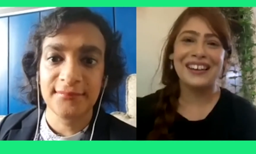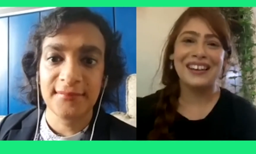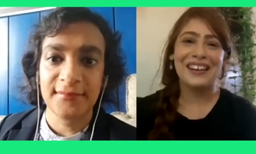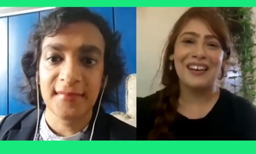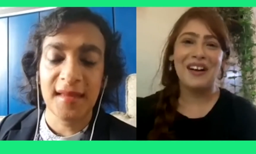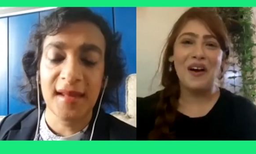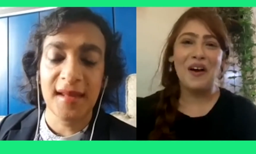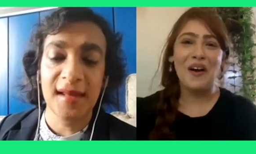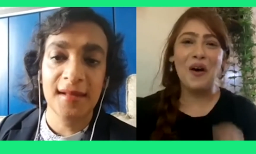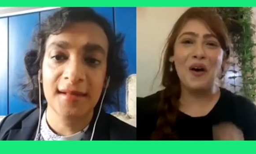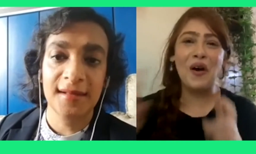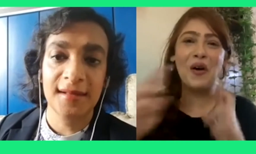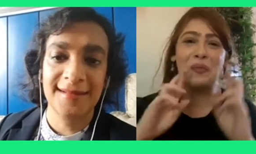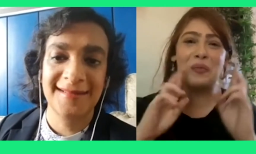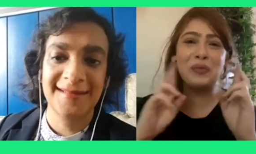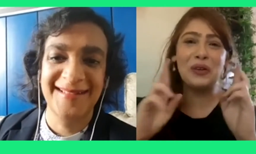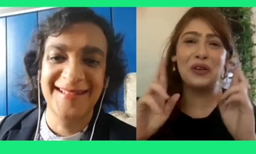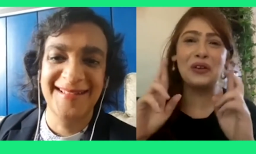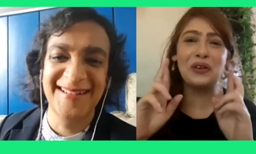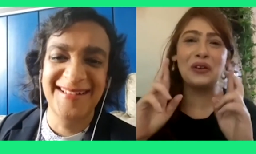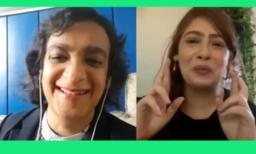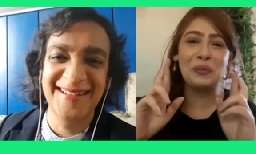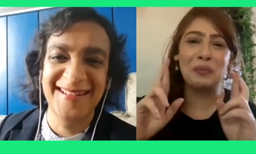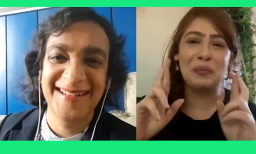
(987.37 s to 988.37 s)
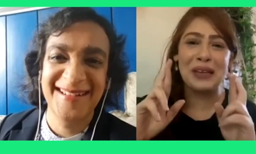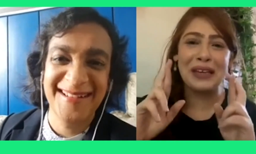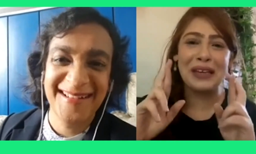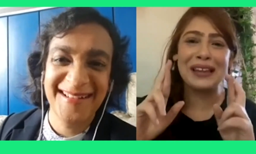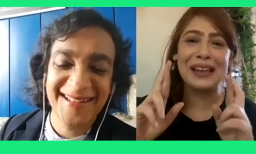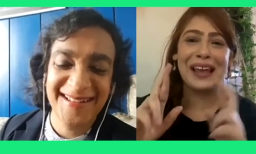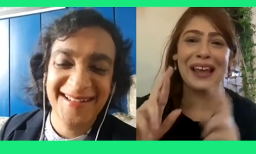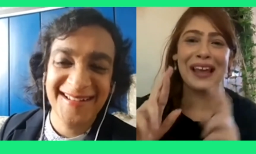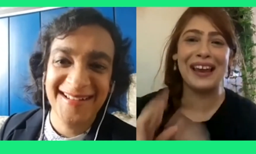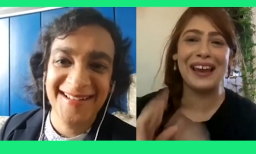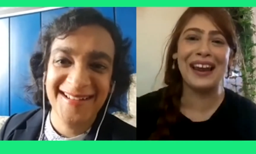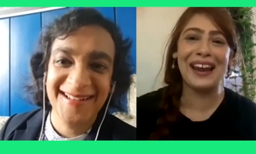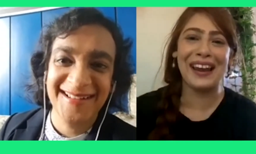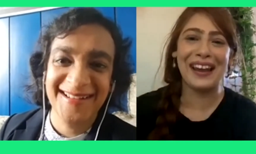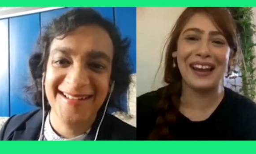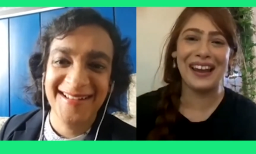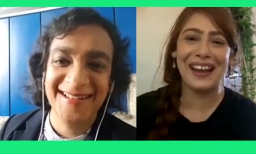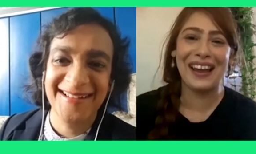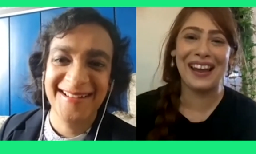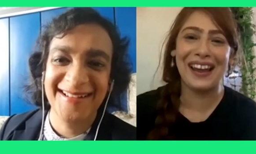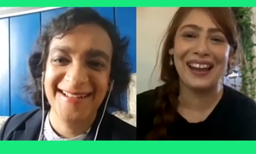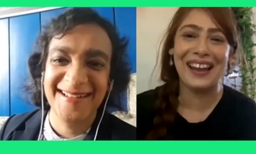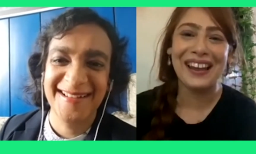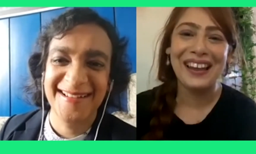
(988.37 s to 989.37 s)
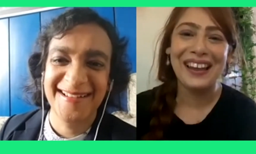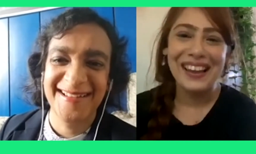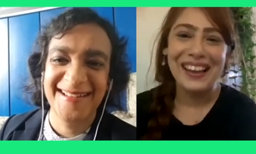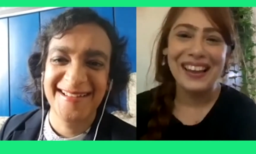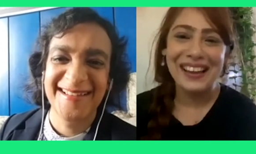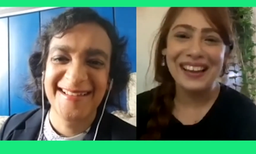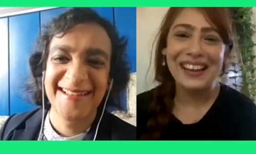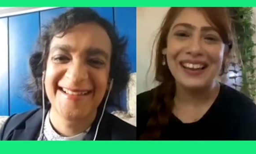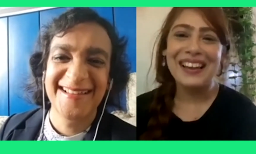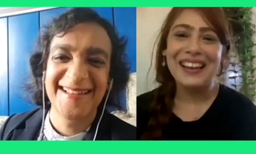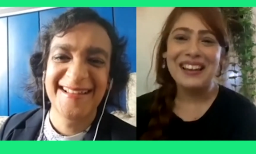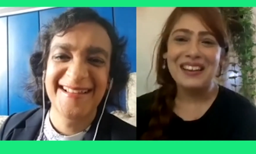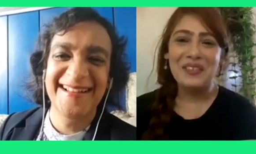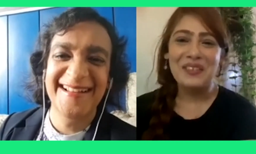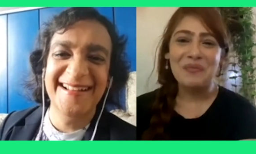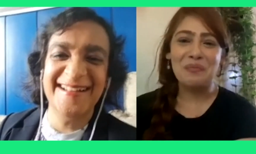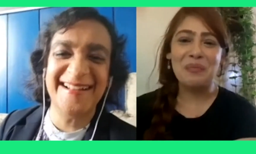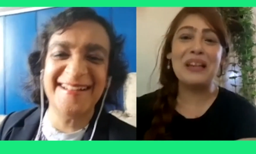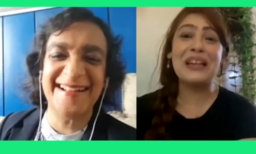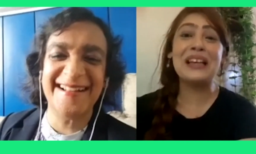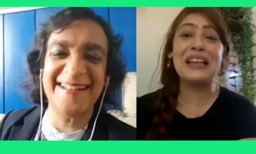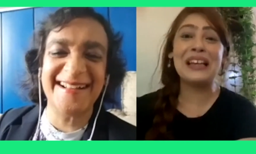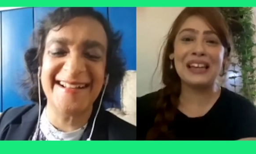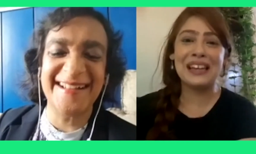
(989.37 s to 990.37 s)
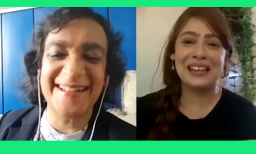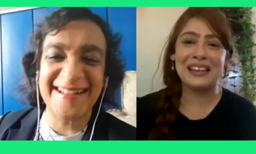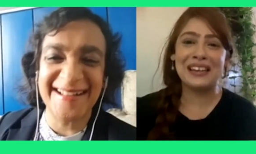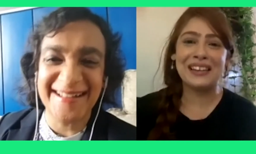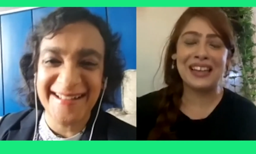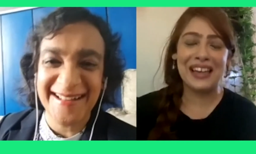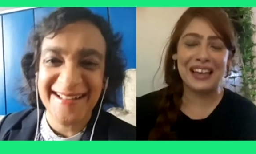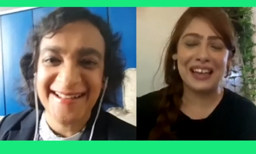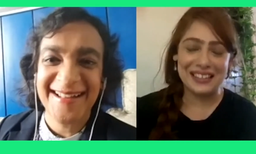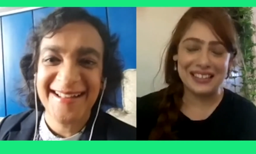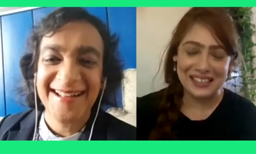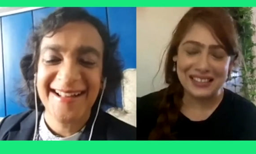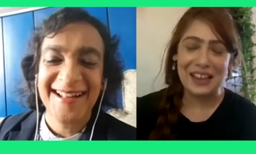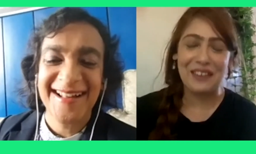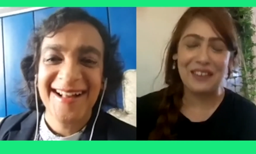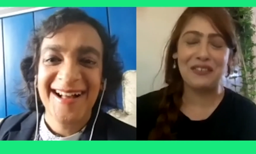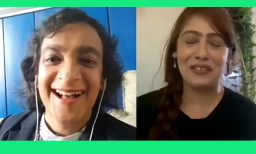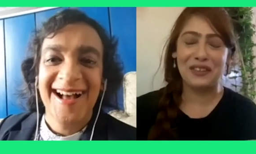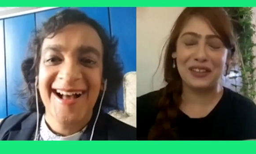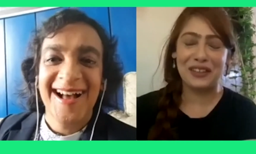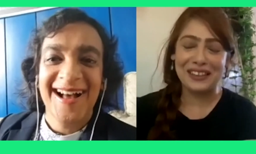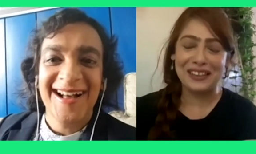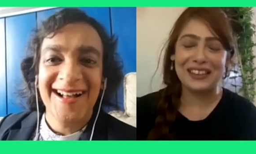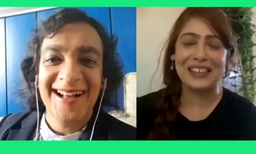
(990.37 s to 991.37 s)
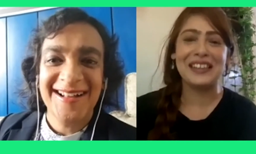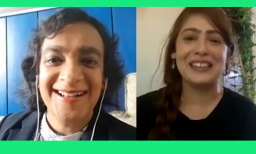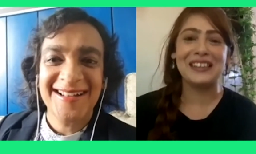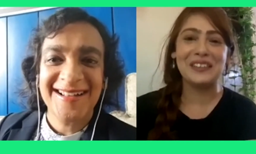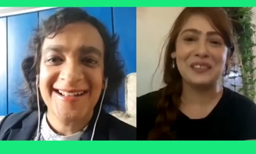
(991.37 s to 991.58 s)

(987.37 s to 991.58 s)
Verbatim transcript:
Speaker 1: Hope to be there. Building it. Yes, definitely.